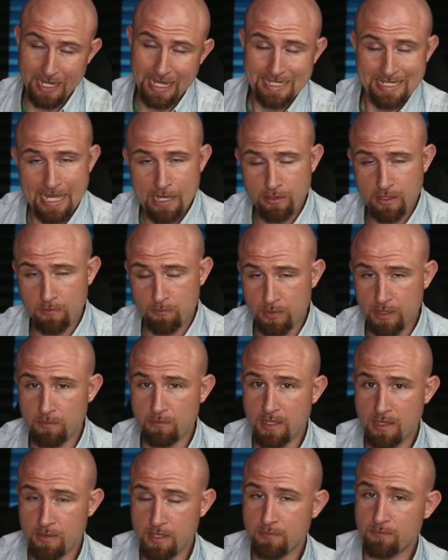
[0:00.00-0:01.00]
I doubt it,
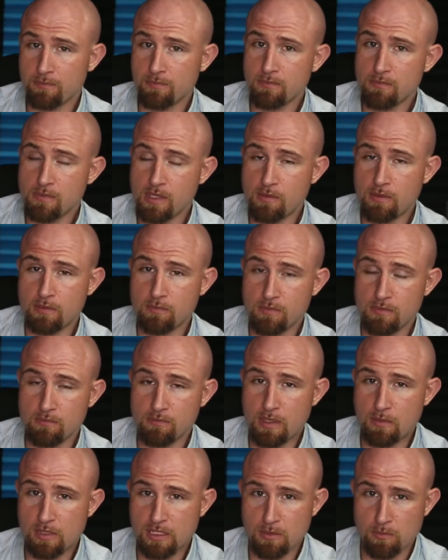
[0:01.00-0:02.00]
but maybe, maybe,
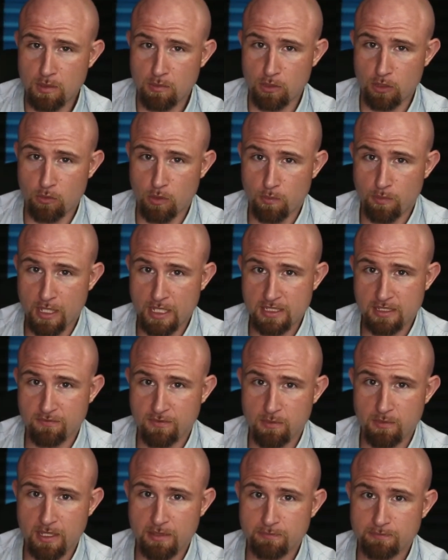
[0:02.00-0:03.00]
maybe some people are more positive
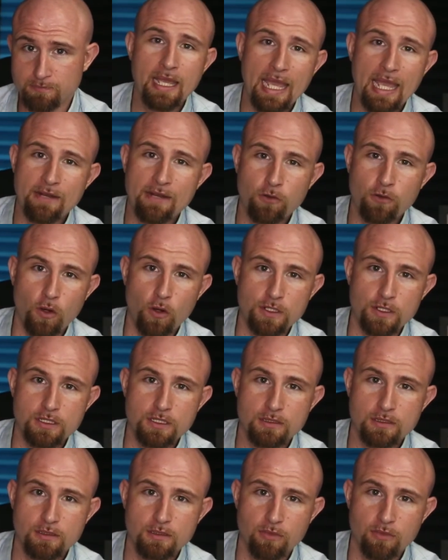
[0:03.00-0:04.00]
than me. And of
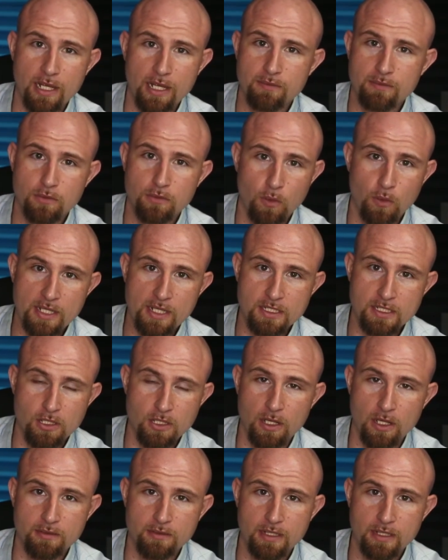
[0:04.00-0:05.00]
course, right, the race is
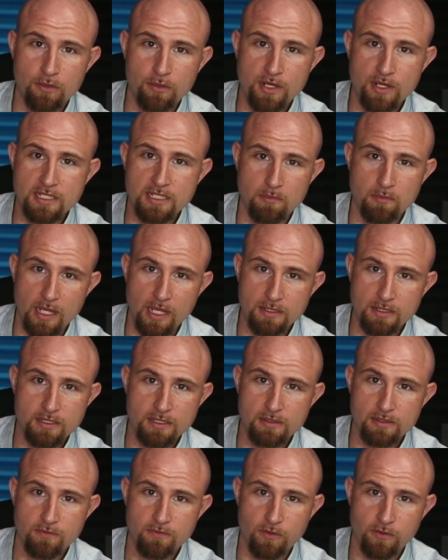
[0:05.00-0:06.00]
on in recent
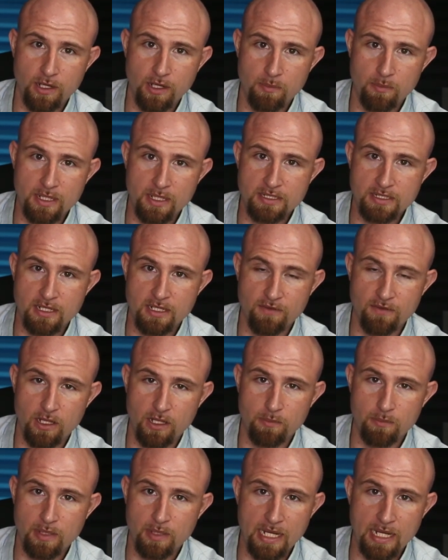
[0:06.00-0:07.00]
months for companies to
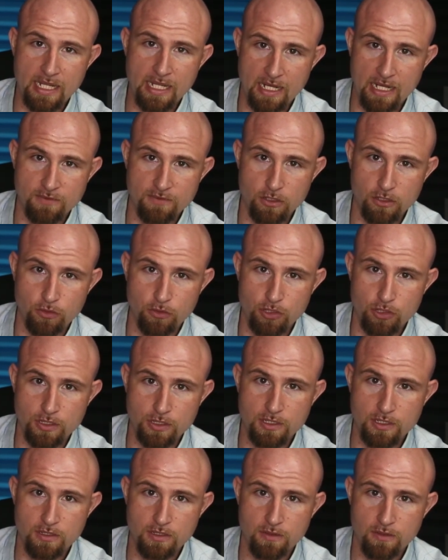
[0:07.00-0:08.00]
develop any kind of
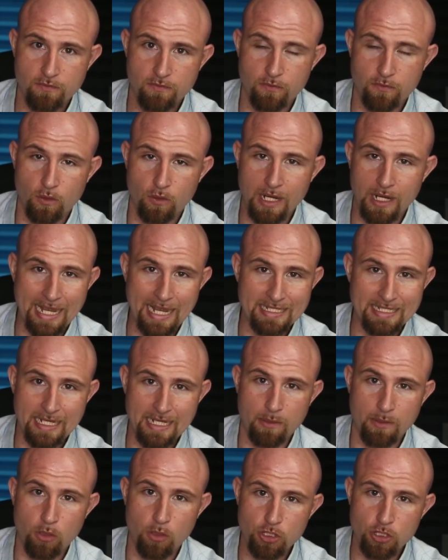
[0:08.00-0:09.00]
solutions for high tech
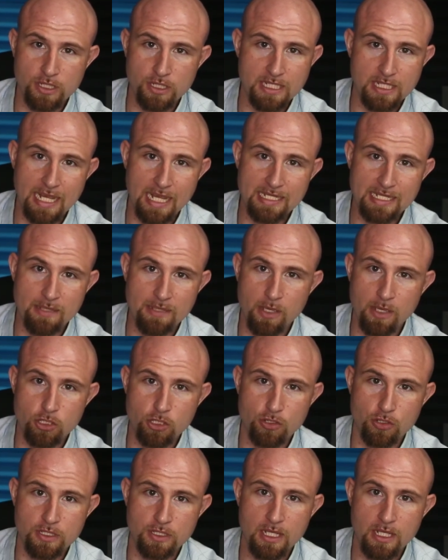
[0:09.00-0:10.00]
emergency ID
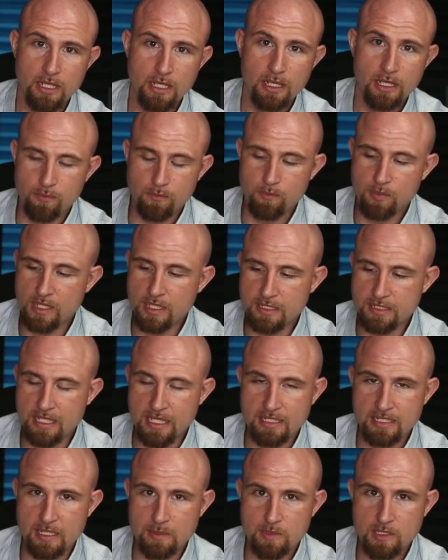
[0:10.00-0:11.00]
measures because
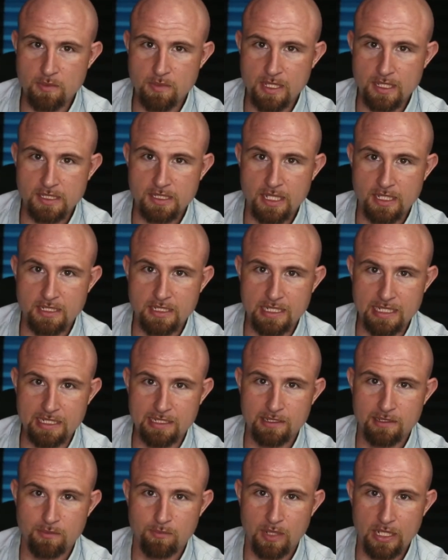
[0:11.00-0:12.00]
that seems to be a sudden
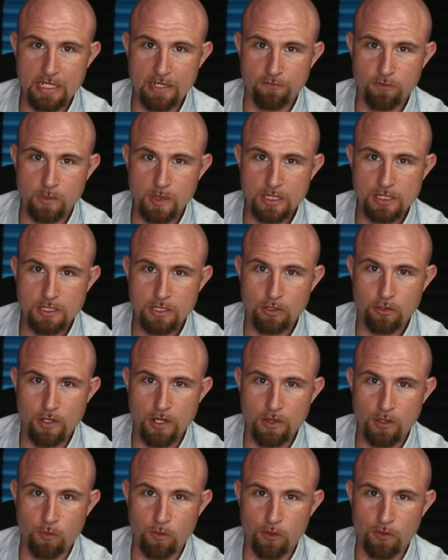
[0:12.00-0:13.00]
need by governments
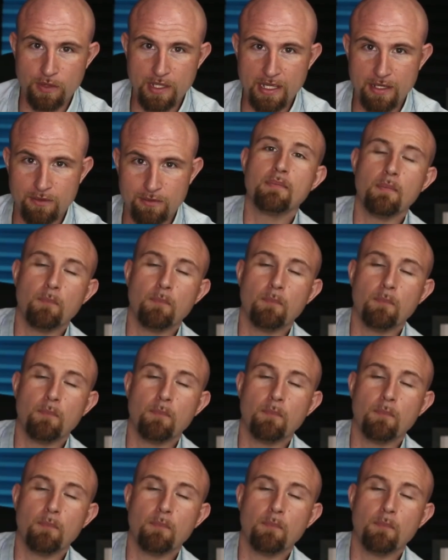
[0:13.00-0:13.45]
around the world now.